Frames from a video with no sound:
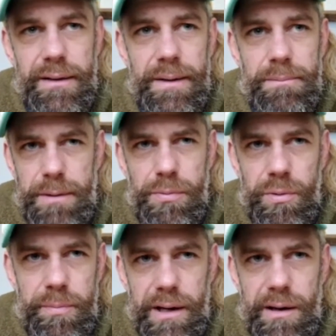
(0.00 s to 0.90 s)
people
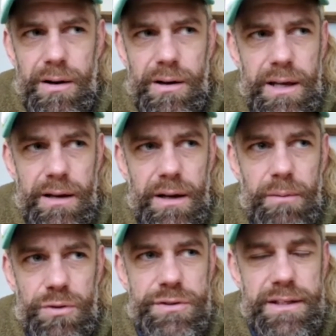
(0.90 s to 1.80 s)
would be like, oh yeah, like
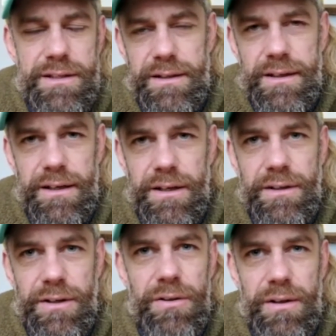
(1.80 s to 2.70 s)
what's this? And I
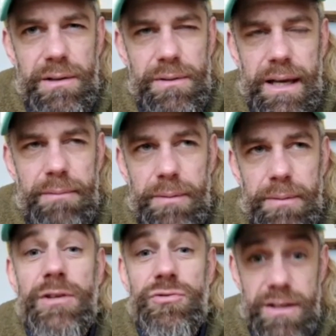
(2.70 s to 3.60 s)
know that it would get people
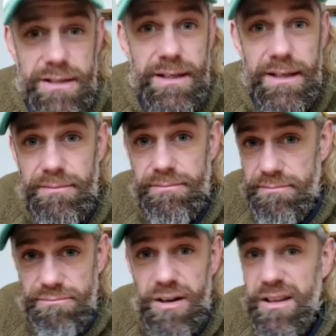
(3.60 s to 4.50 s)
interested in
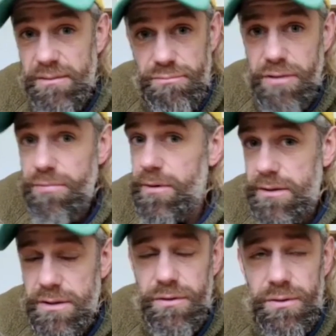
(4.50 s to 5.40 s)
breathing, breath work
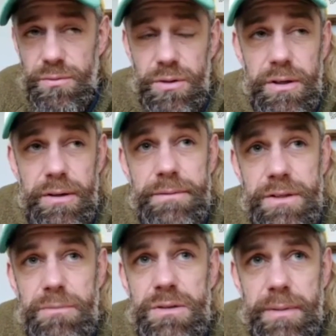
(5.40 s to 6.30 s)
and stuff, and the work that we're doing.
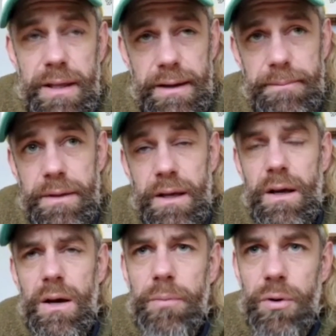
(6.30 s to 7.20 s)
So there was a bit of that.
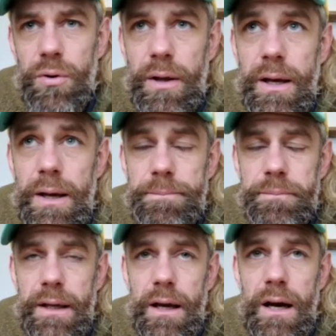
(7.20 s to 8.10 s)
But
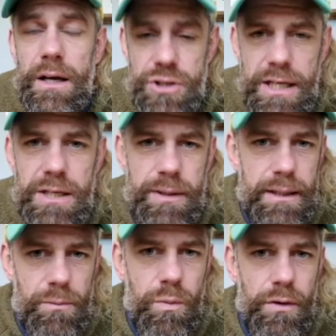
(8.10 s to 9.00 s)
I
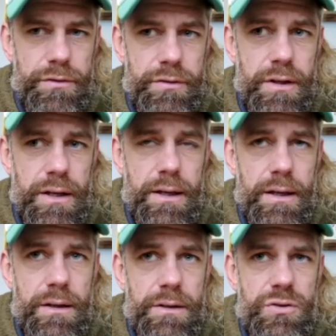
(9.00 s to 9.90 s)
genuinely was
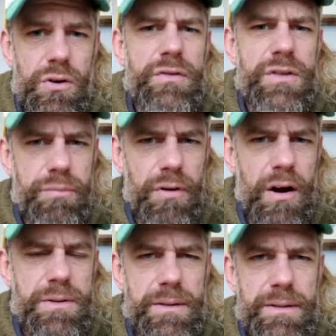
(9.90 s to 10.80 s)
sort of
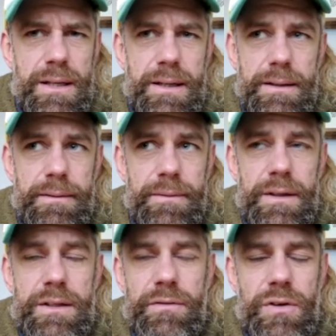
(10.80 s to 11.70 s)
surprised, and I was like,
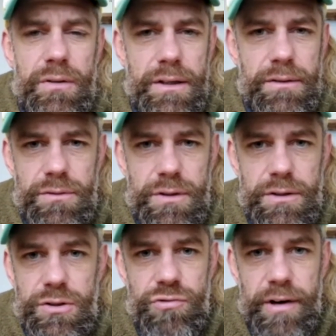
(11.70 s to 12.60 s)
because I
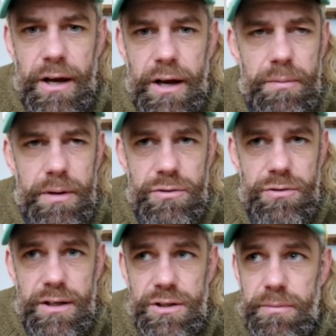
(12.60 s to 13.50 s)
just train at home. I don't
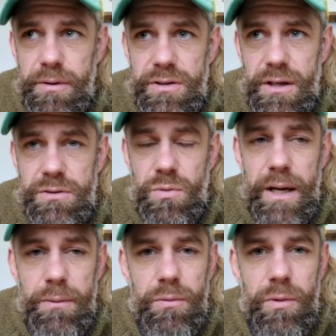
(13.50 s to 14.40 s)
train in the gym. And I was
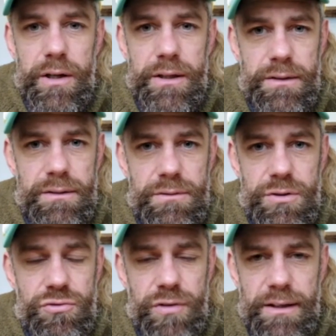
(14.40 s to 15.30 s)
away with work and
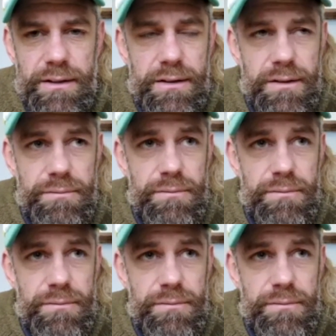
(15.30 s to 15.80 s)
just trained in